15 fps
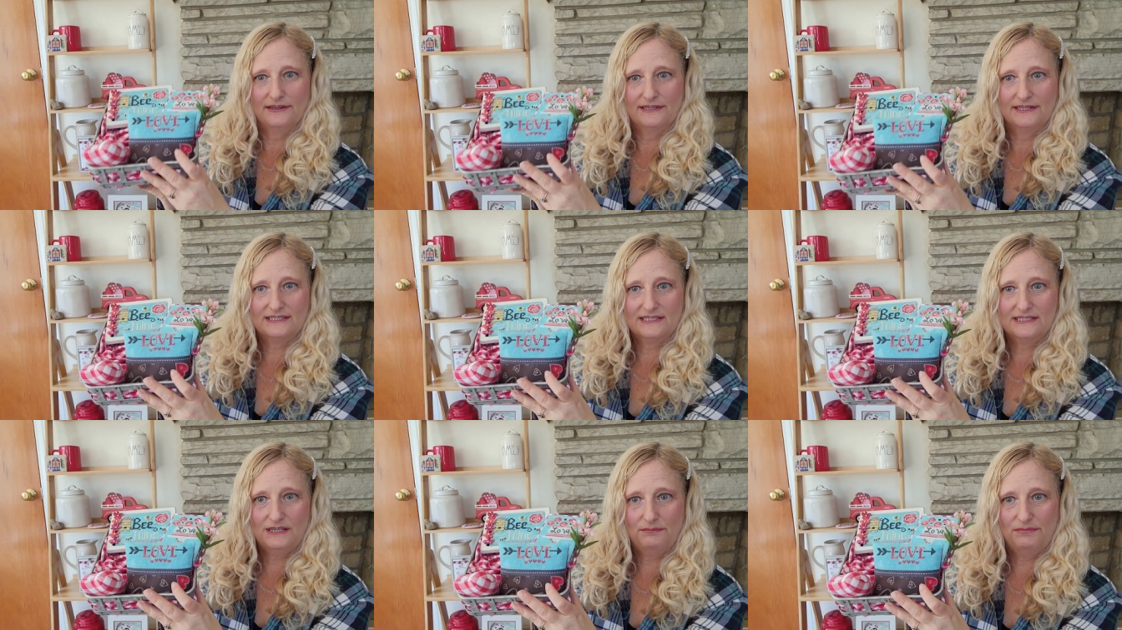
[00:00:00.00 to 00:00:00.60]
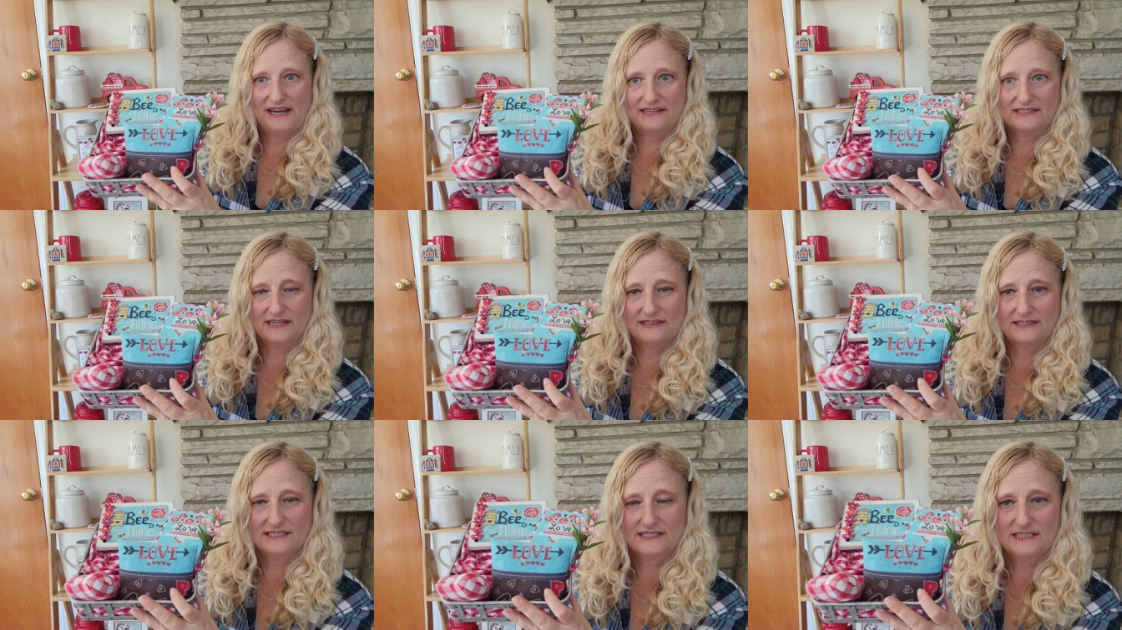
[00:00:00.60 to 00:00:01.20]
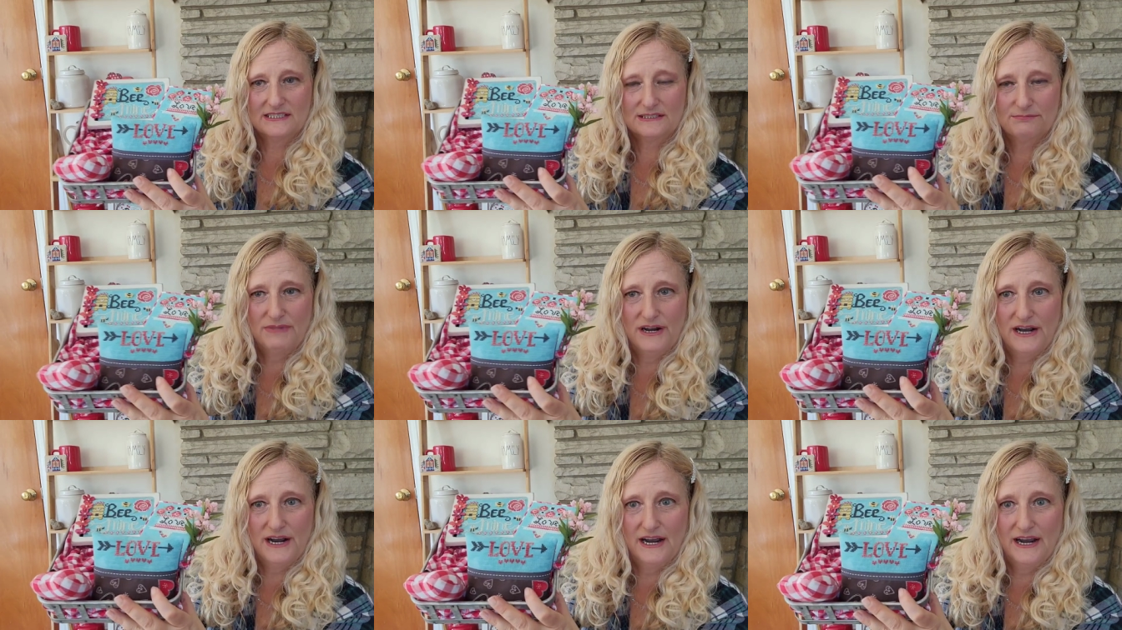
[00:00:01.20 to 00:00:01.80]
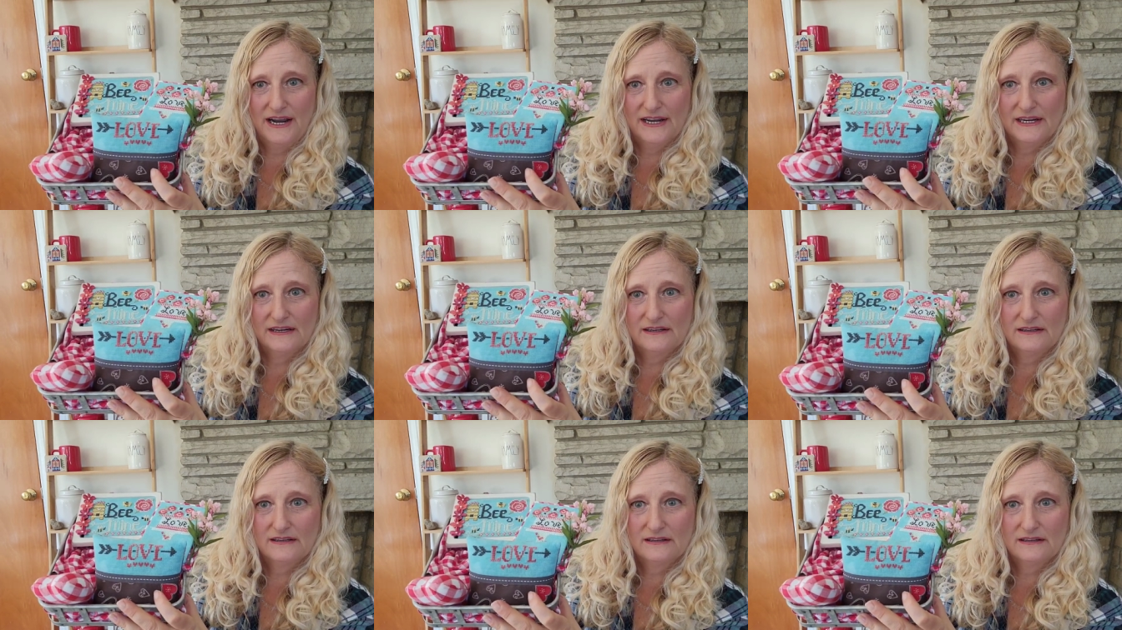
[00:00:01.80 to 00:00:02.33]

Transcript: This is a basket. This is by